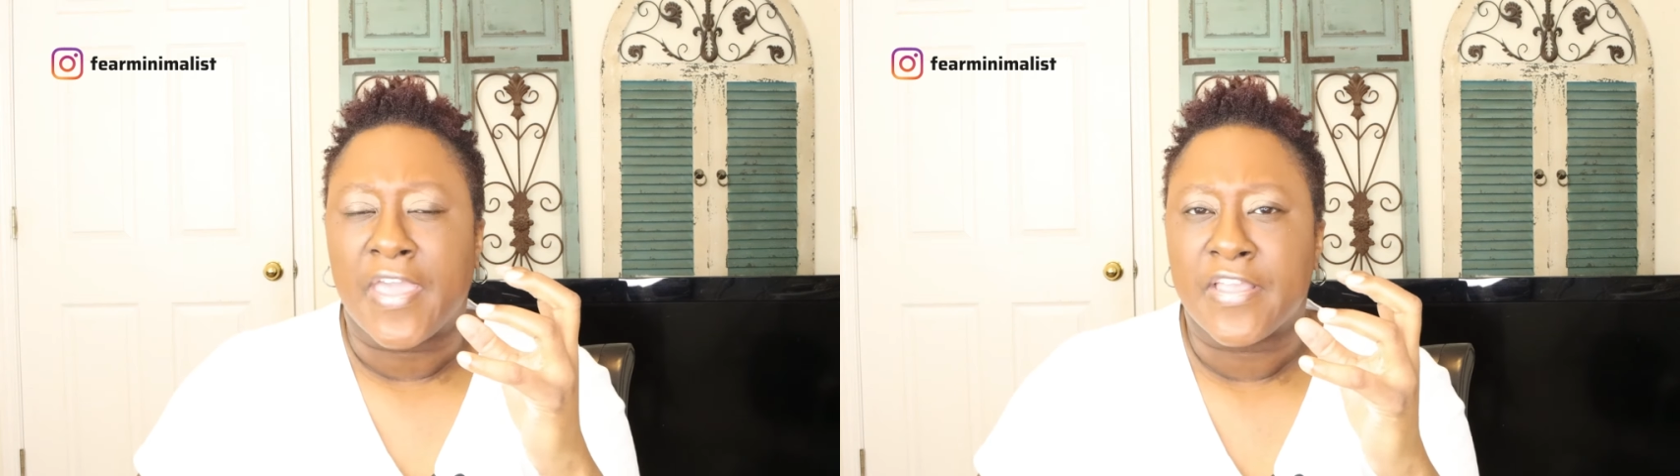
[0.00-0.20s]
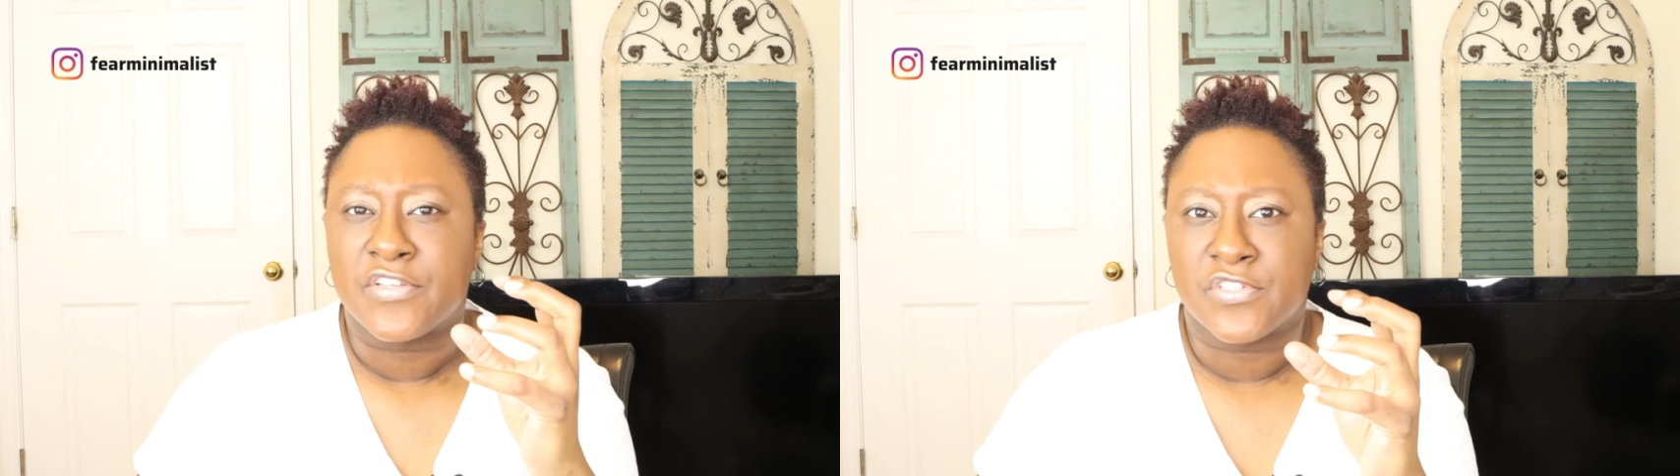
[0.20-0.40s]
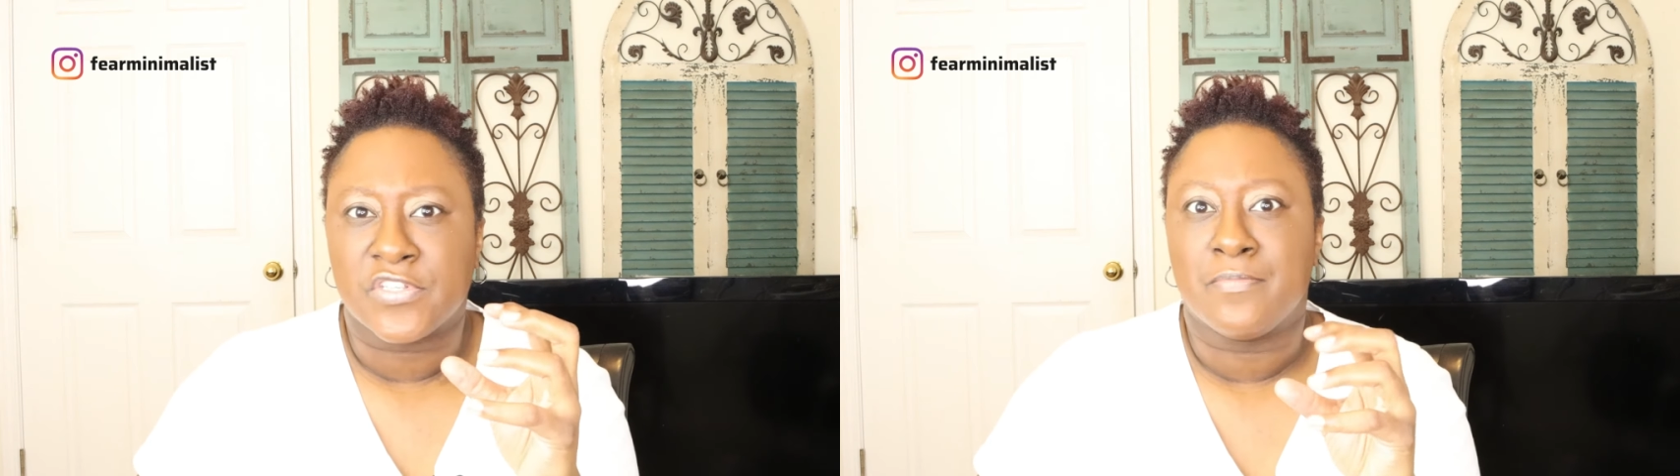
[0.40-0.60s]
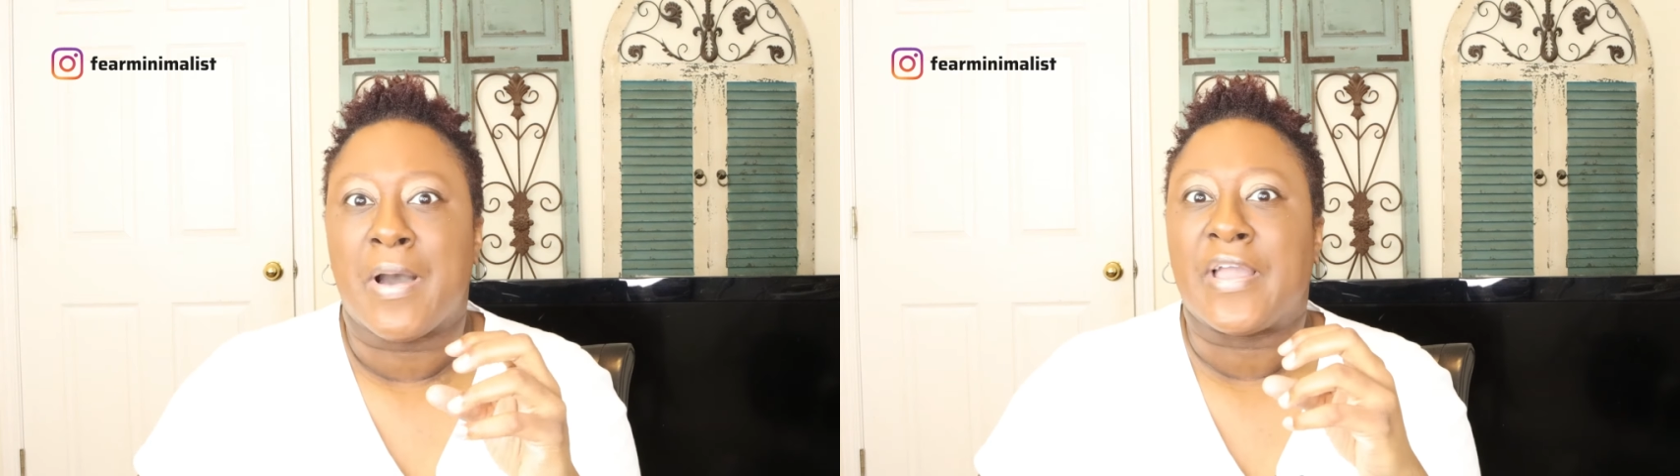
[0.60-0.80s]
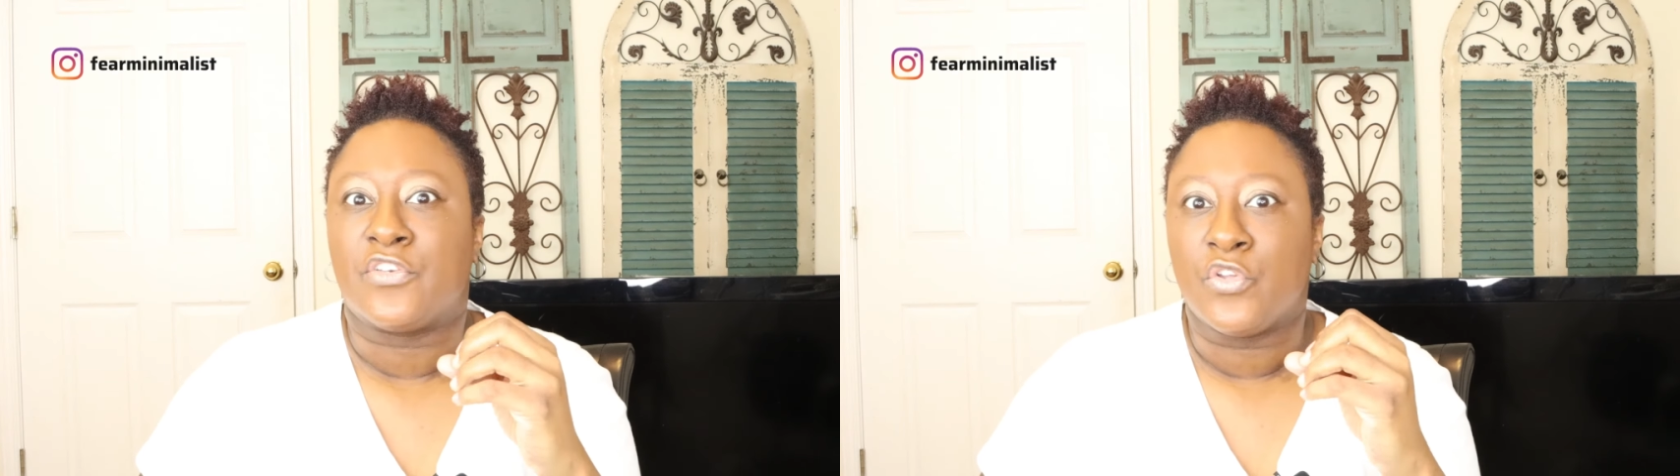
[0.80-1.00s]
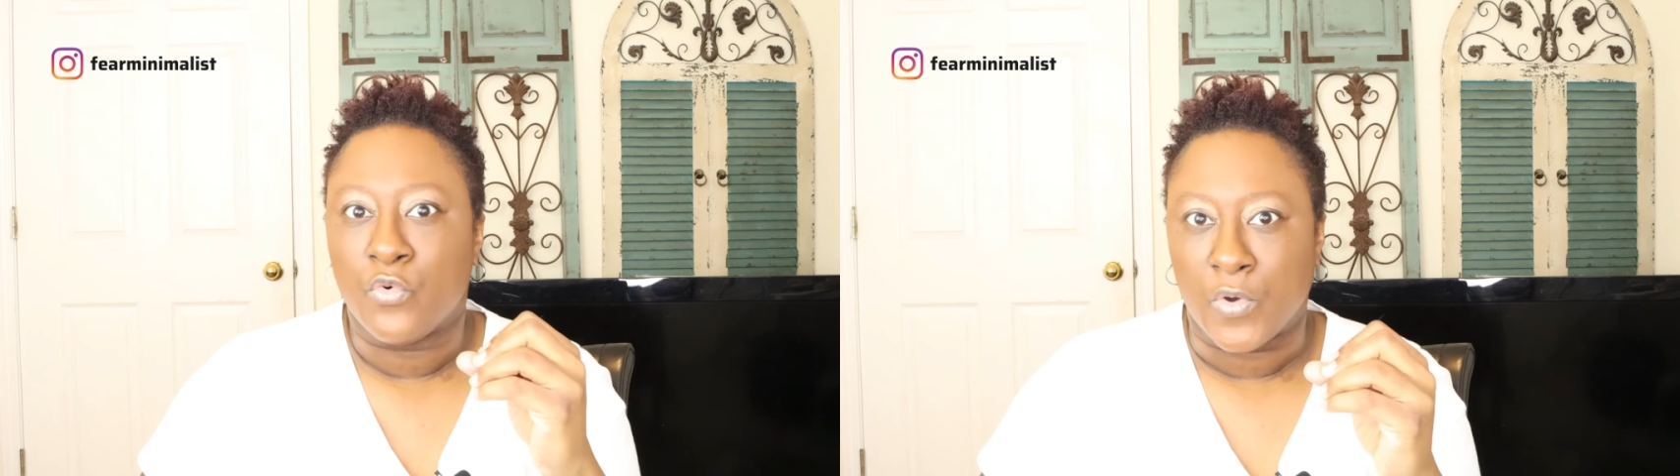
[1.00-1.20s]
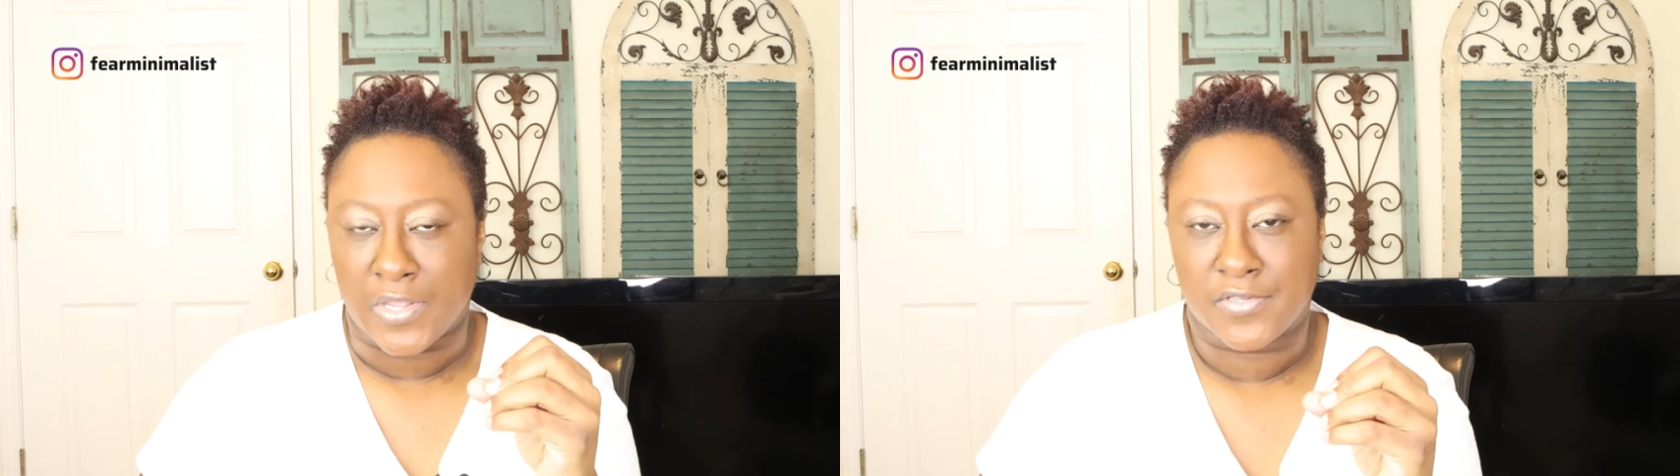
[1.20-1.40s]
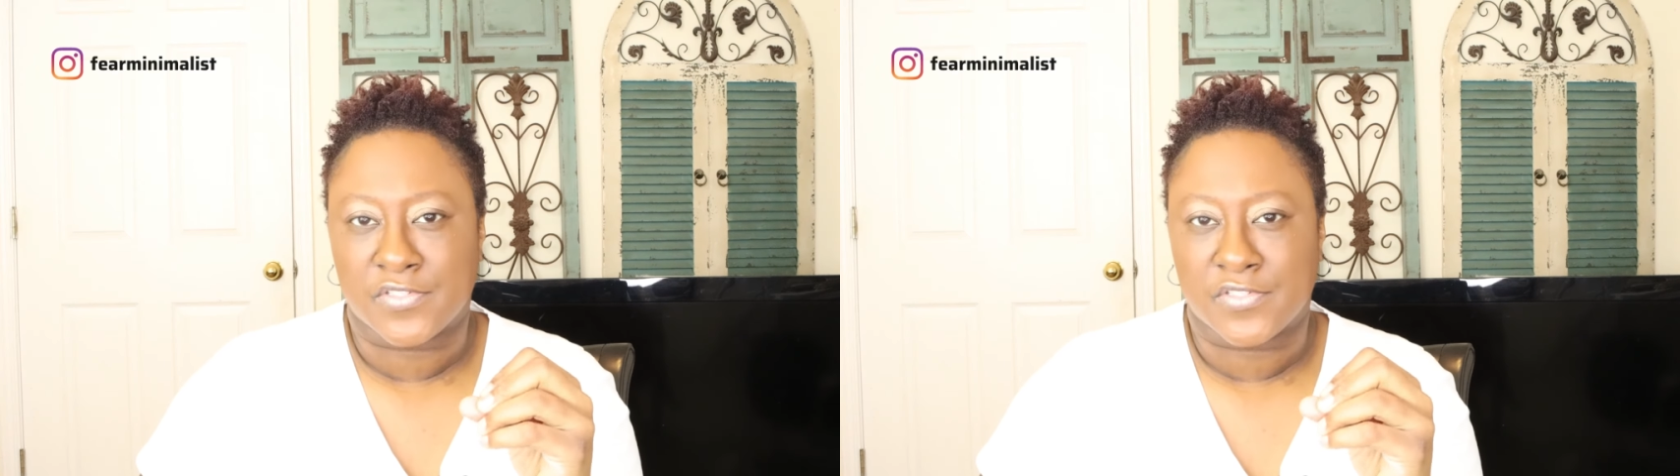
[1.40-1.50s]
agency by doing.